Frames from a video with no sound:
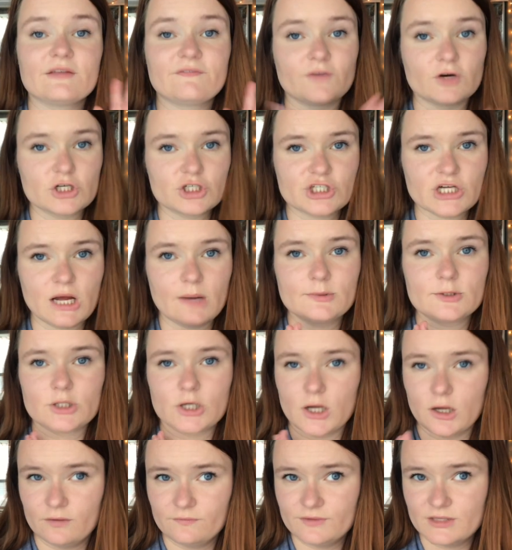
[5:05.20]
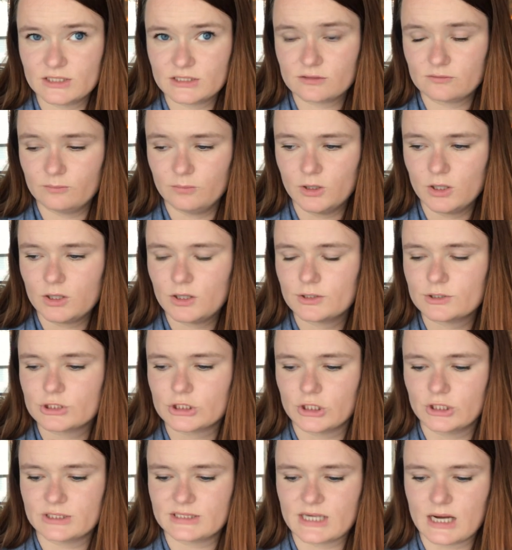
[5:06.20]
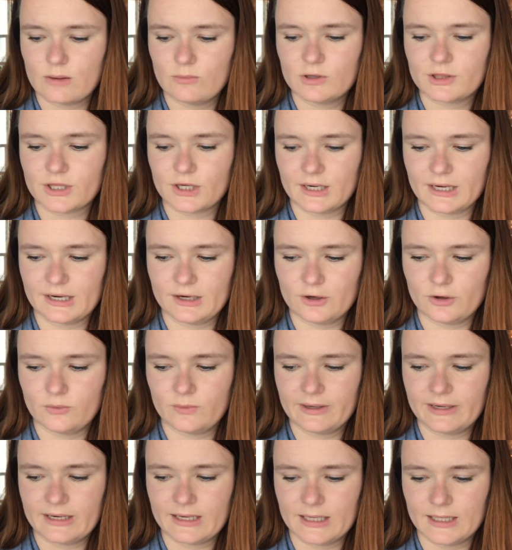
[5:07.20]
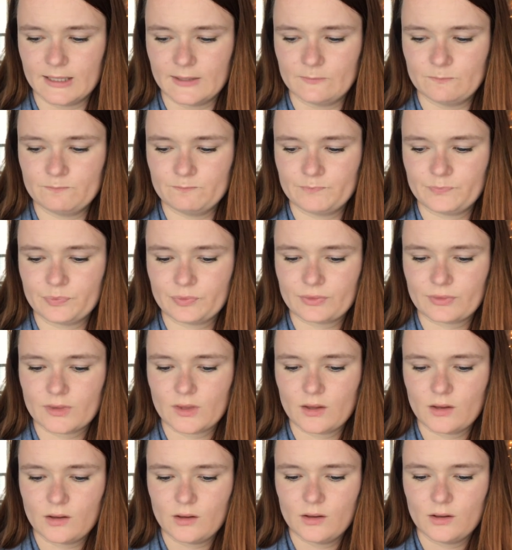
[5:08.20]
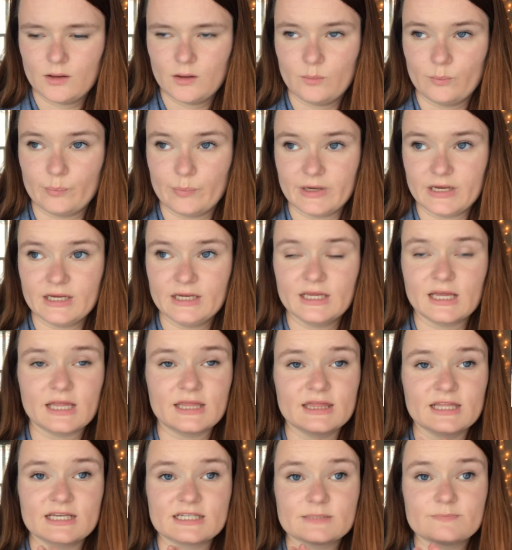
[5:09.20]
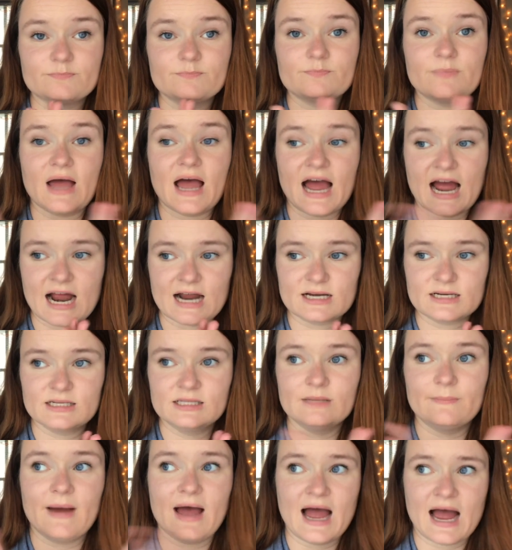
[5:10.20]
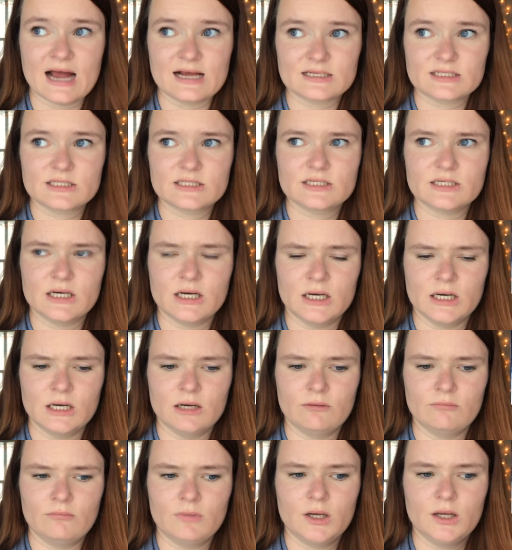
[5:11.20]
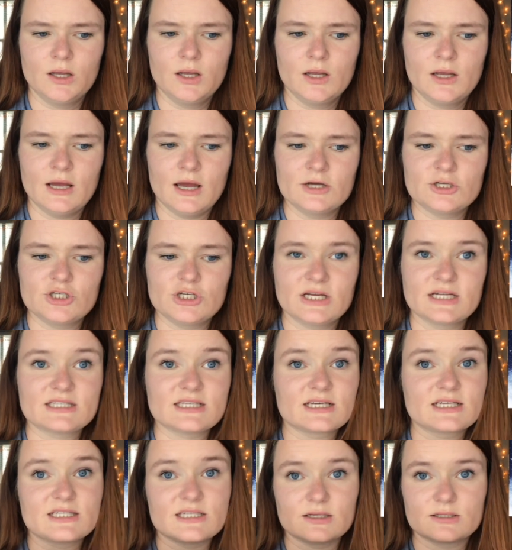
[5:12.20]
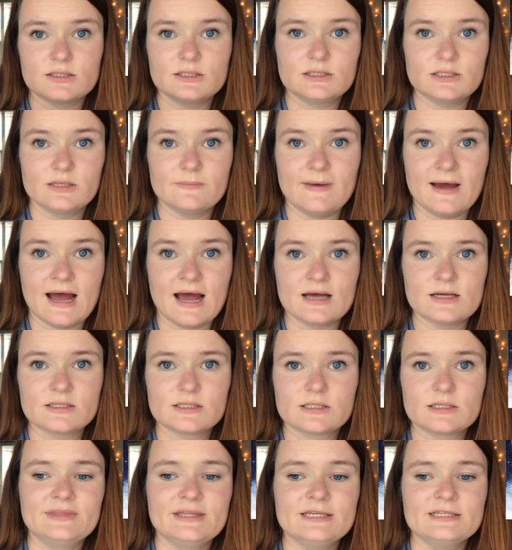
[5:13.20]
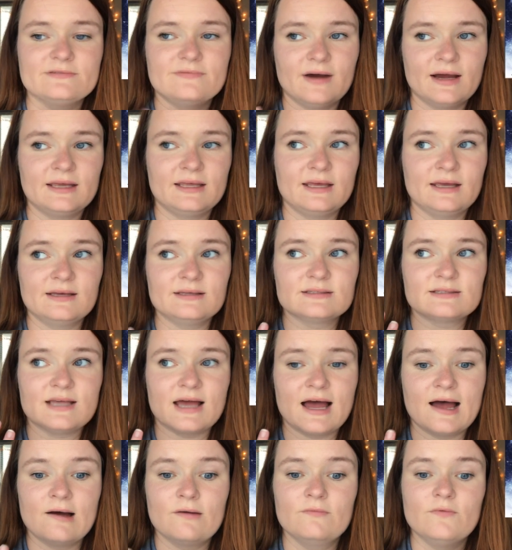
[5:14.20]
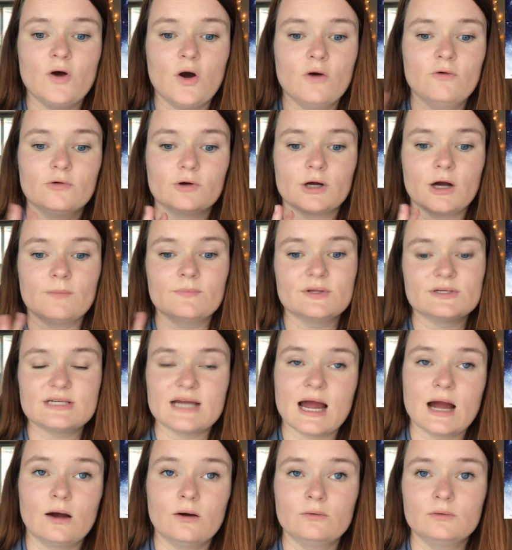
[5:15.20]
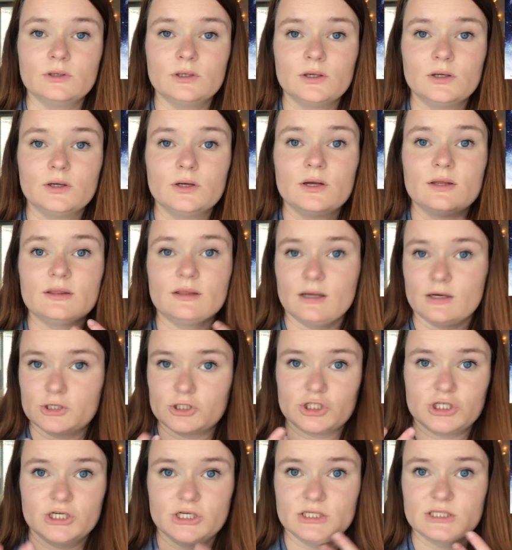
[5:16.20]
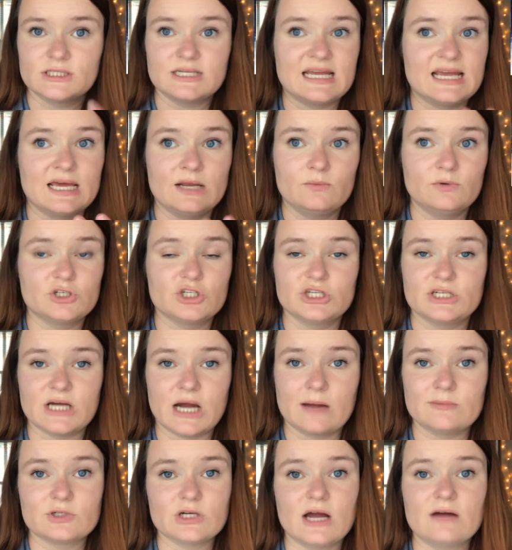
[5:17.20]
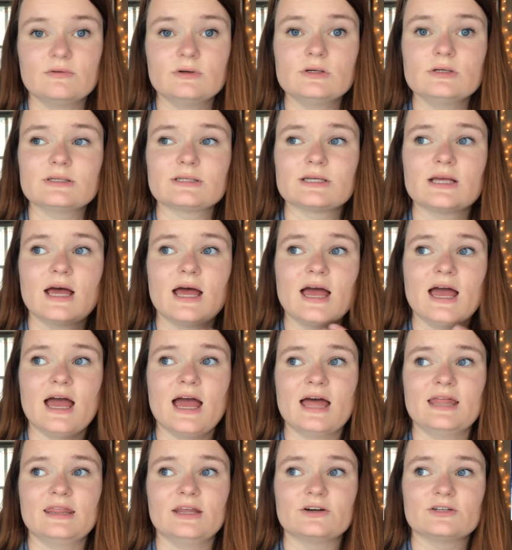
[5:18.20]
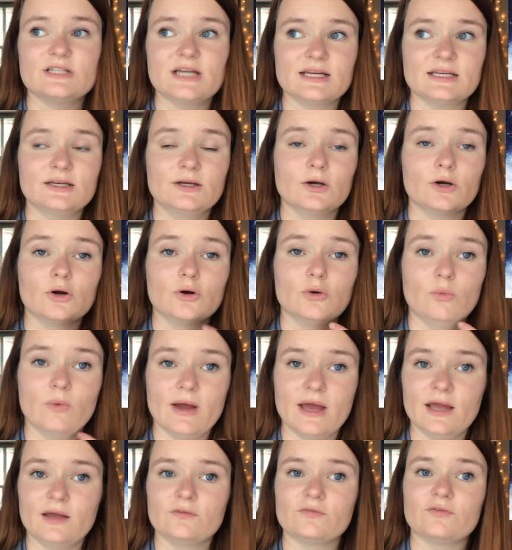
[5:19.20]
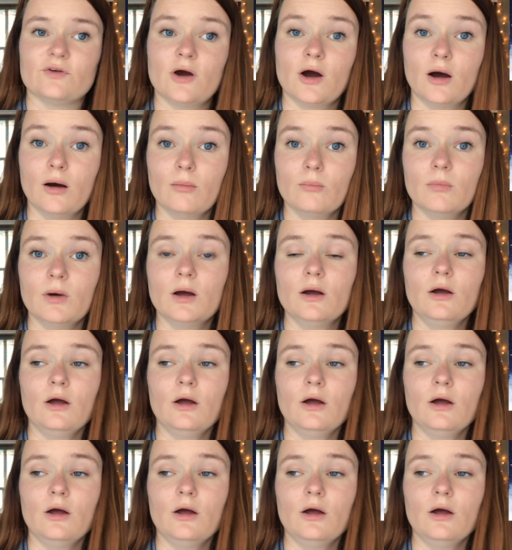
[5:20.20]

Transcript: first chapter of this book starts out with our heroine um, being in this pat in the past, um, and she gets like sucked into the past. These Vikings have overcome the town that she is in when she time travels, and they're taking her away from